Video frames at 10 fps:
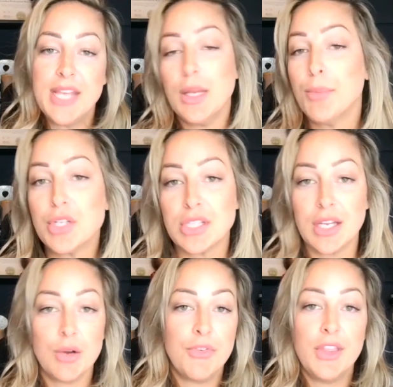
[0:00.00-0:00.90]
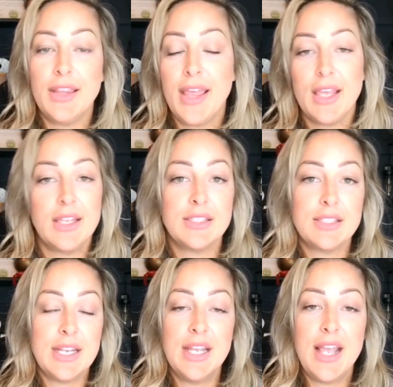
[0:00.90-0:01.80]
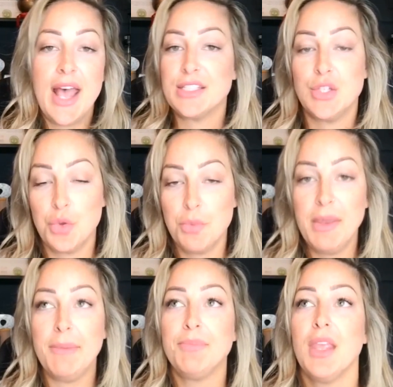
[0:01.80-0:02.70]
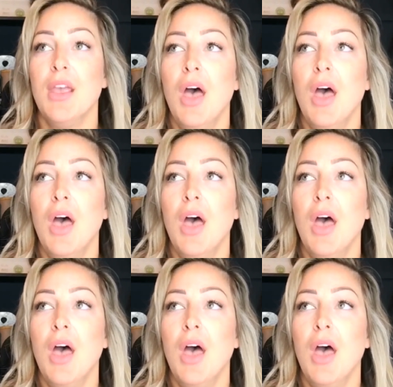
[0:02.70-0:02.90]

taking it personally or feeling like it has to do with me.